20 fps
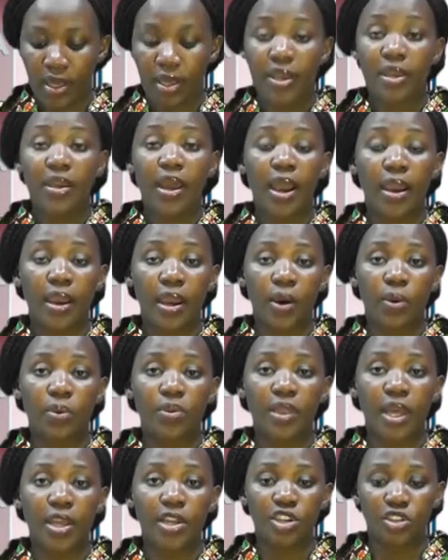In our
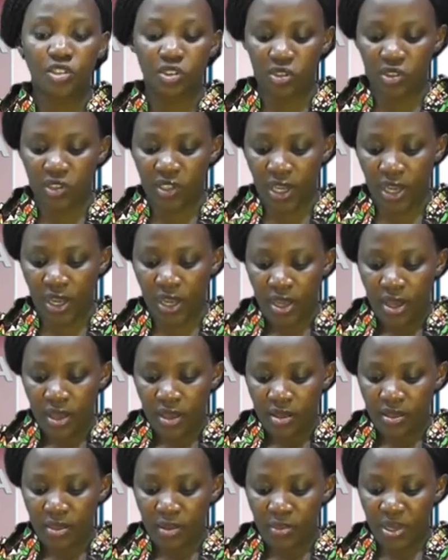health news today,
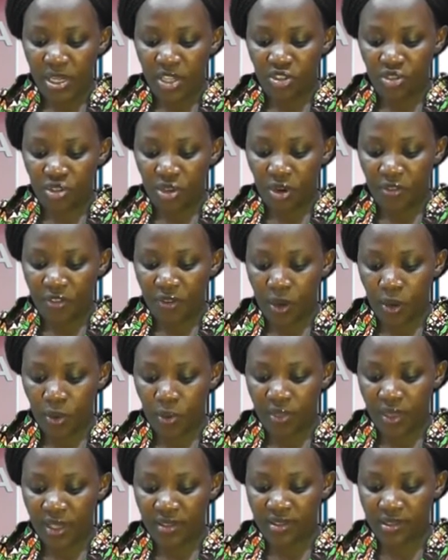the Ministry of
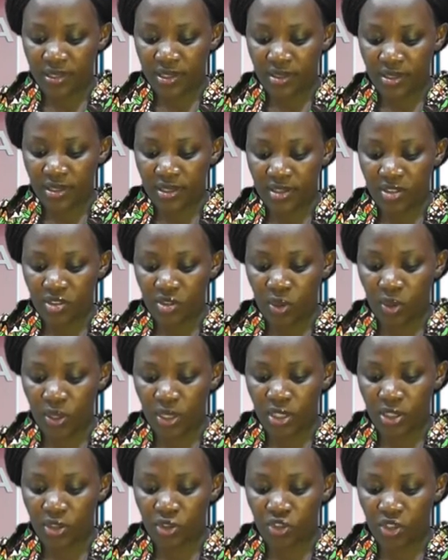Health has started
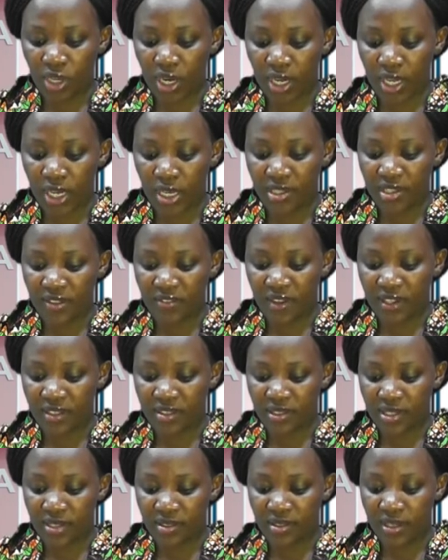installing tracking
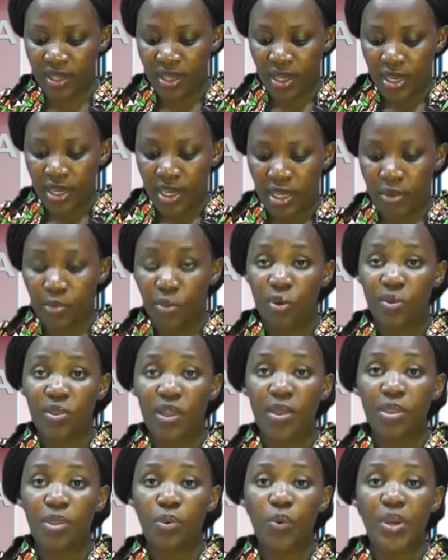devices in more
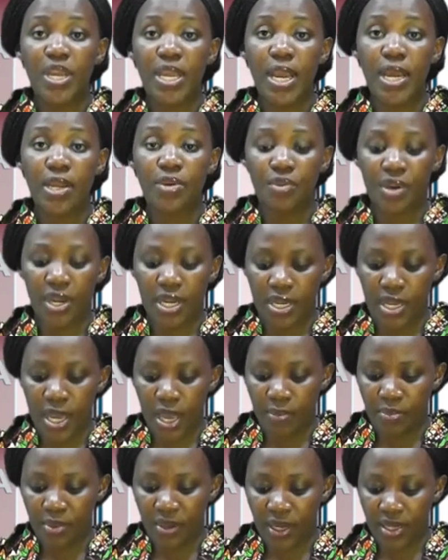than 300
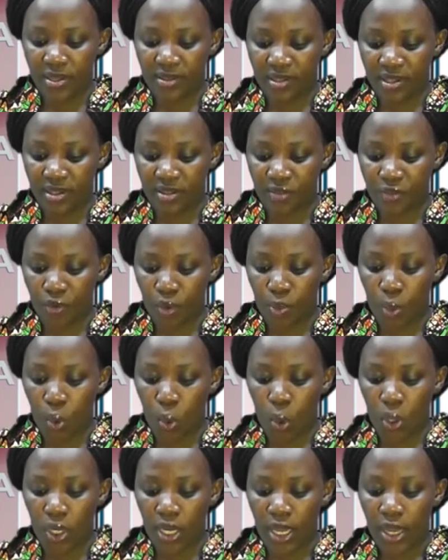ambulances from
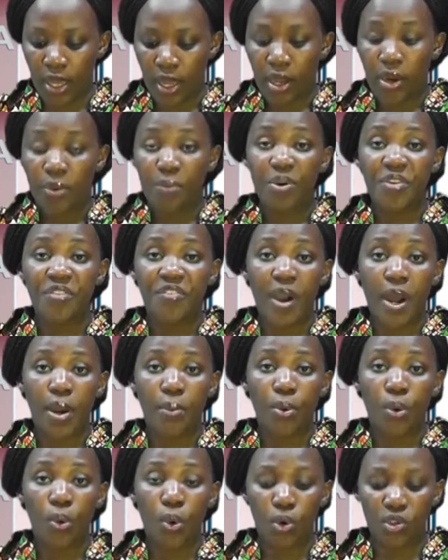all
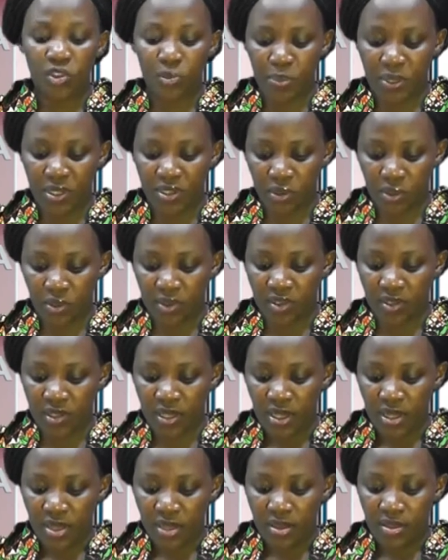referral hospitals.
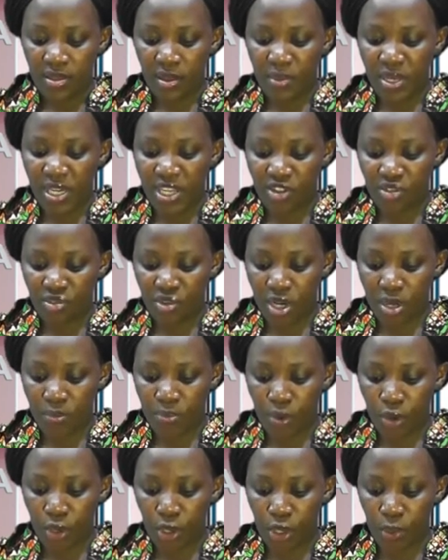The ministry
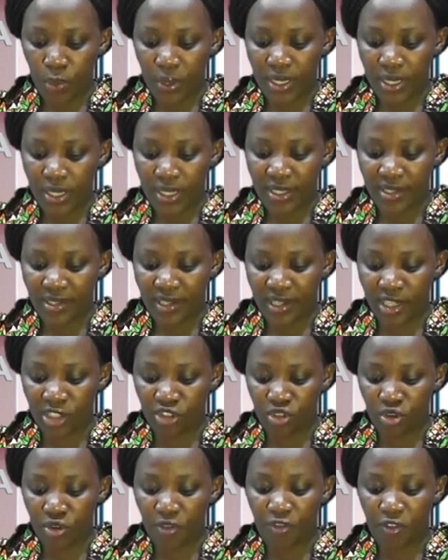procured an
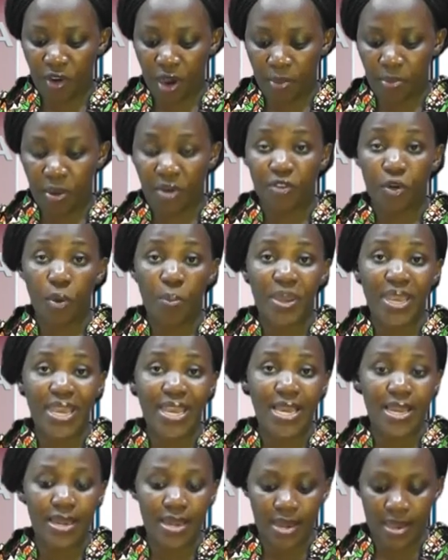international firm from
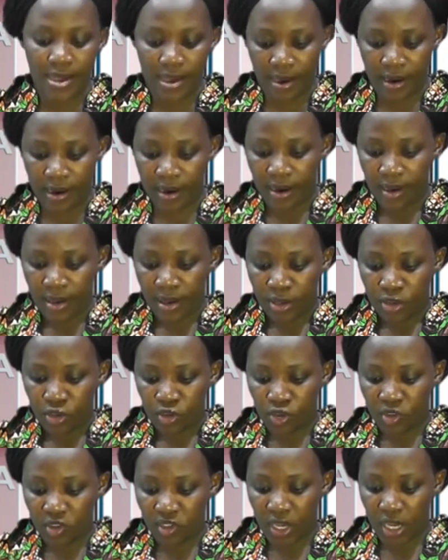India
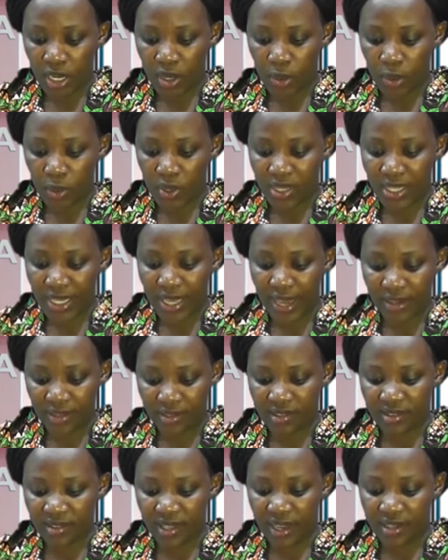to take on the
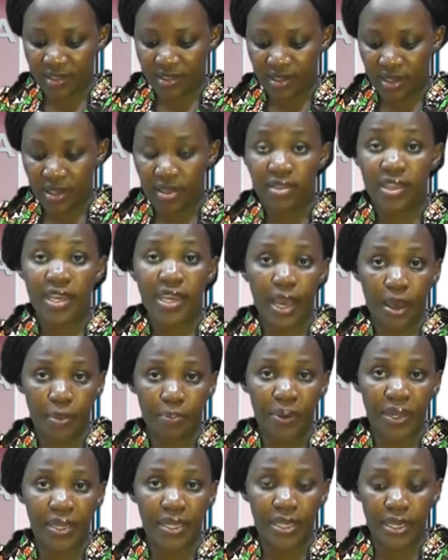exercise. The
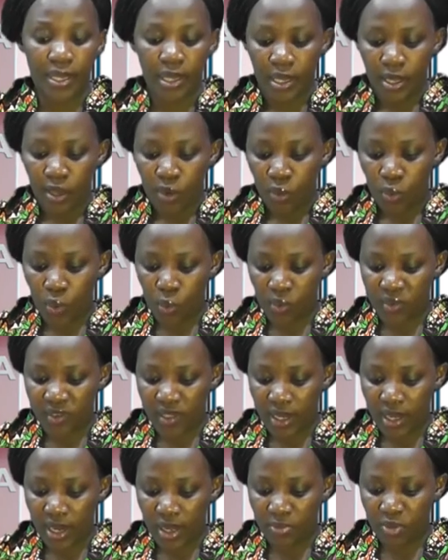company, whose
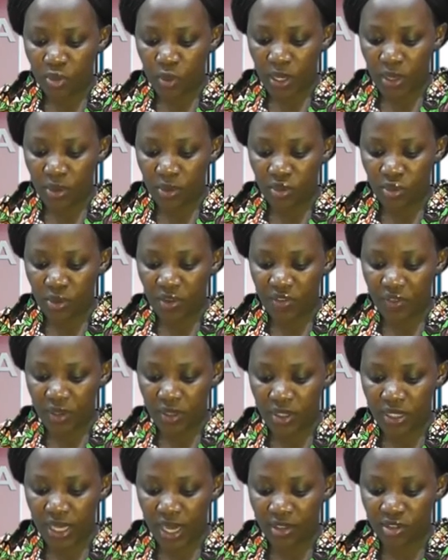names were not
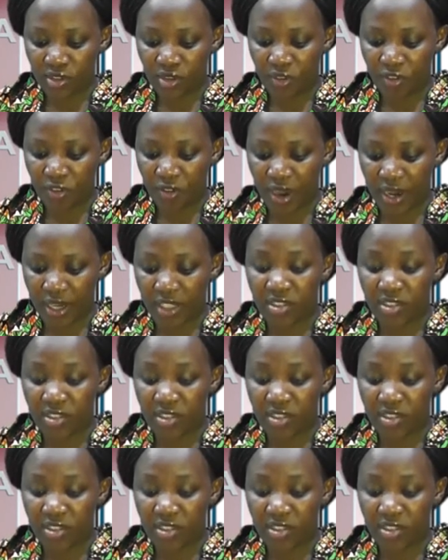revealed, has so far